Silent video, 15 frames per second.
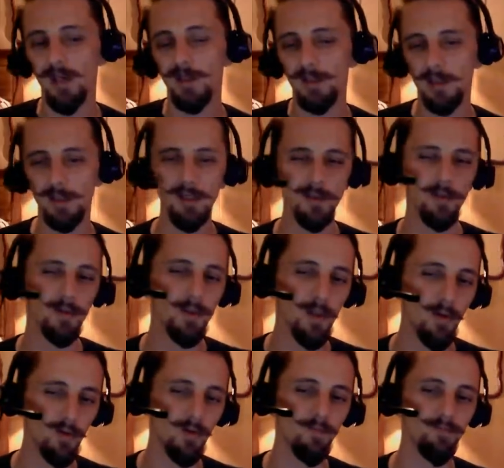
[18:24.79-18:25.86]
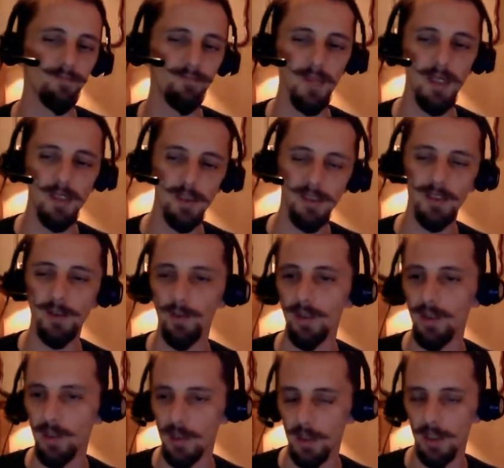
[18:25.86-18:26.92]
Sentinel Totem, this is
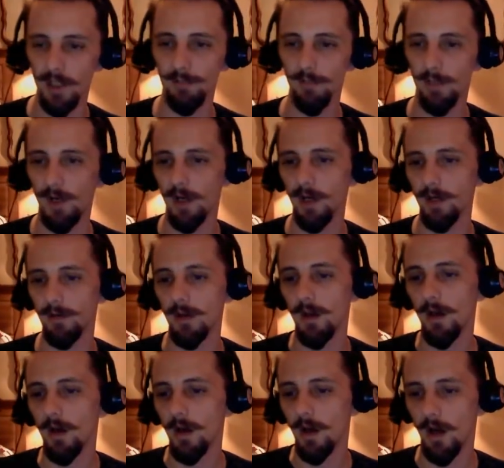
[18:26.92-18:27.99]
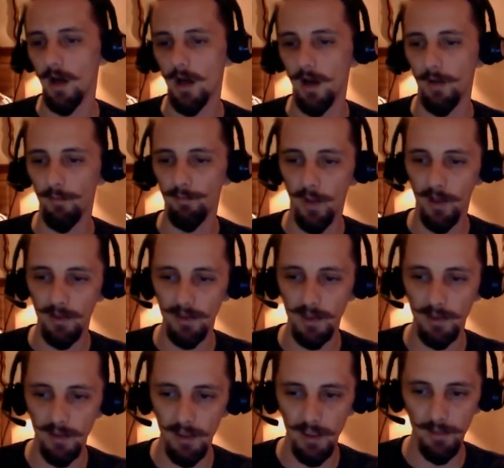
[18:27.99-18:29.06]
really cheap, but
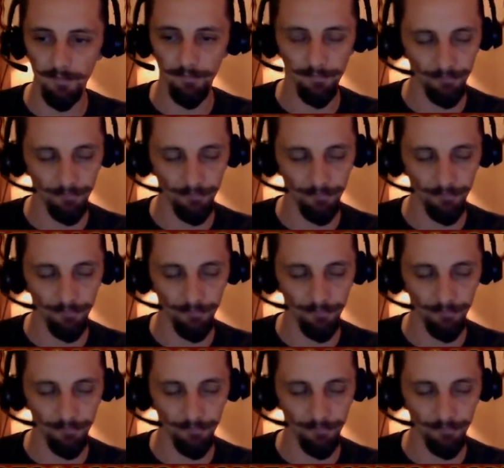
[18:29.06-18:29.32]
personally,